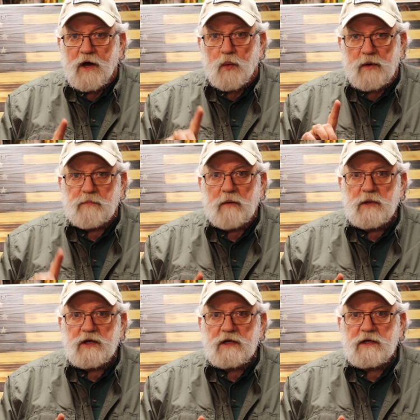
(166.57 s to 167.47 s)
a
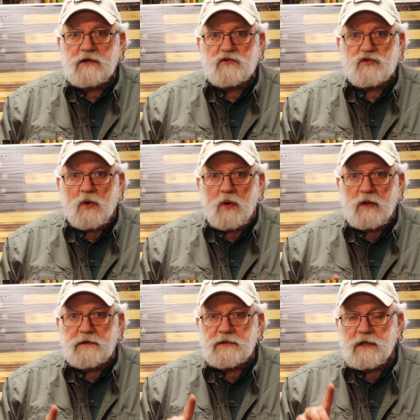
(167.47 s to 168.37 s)

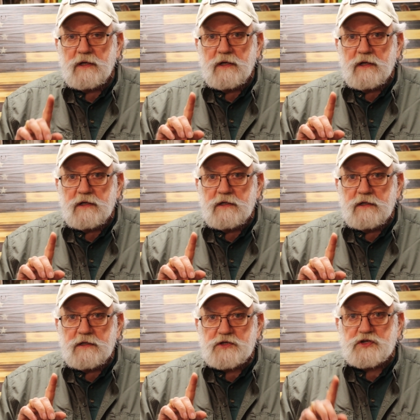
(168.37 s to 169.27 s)
Republican-controlled
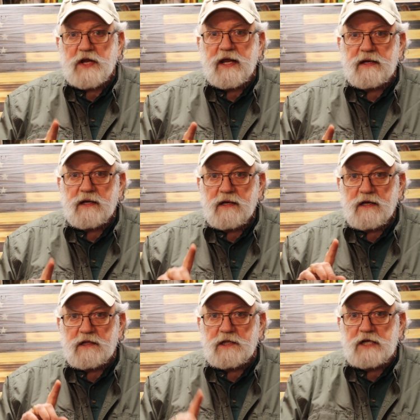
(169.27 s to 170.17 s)
state
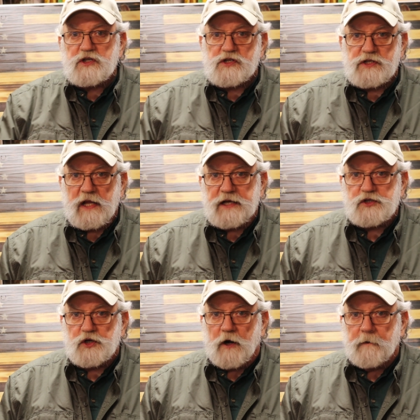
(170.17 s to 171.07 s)

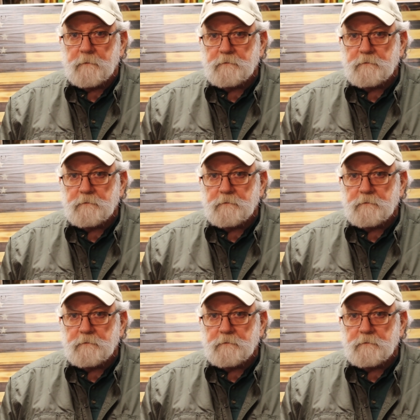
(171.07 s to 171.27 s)
legislature.